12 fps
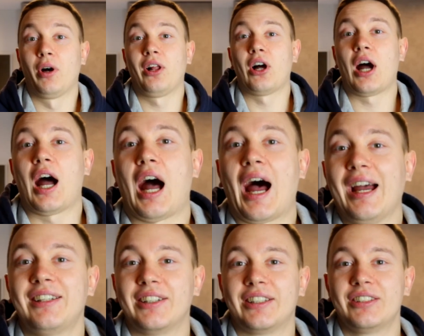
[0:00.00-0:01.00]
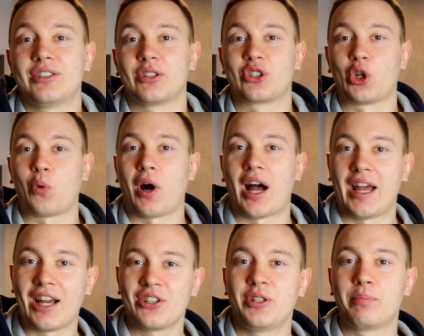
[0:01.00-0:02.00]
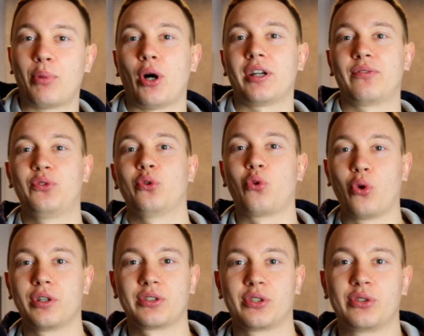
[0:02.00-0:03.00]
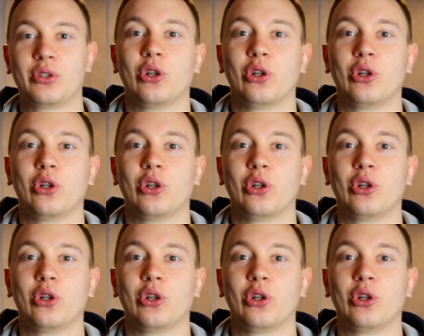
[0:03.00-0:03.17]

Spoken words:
Well, I didn't, so I actually bought a few courses